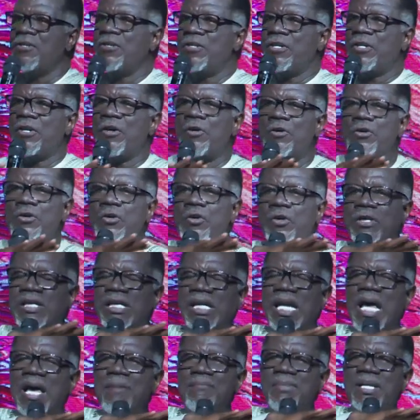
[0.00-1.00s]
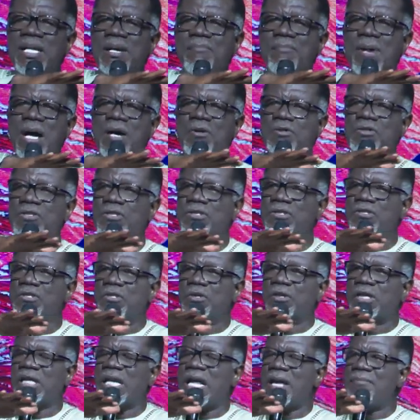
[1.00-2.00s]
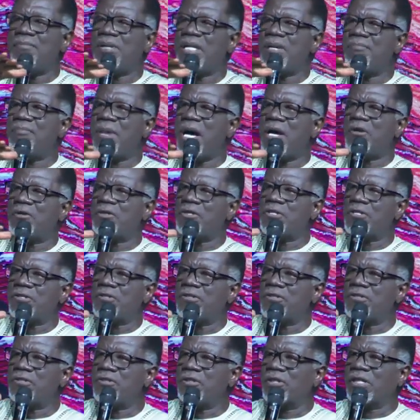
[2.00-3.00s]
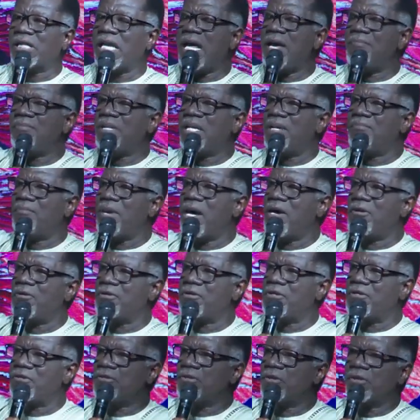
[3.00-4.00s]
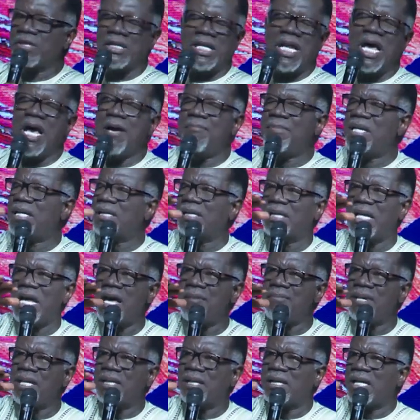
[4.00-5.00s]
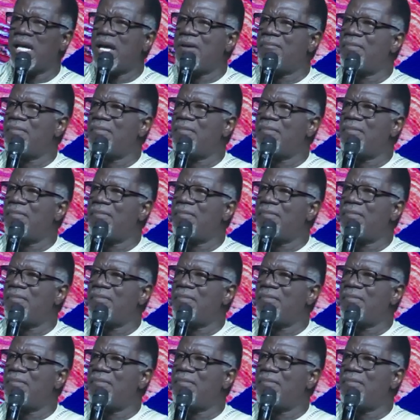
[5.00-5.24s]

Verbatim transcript: you know, you're climbing a mountain, you're climbing a mountain, you're climbing a mountain, you climb and climb and climb.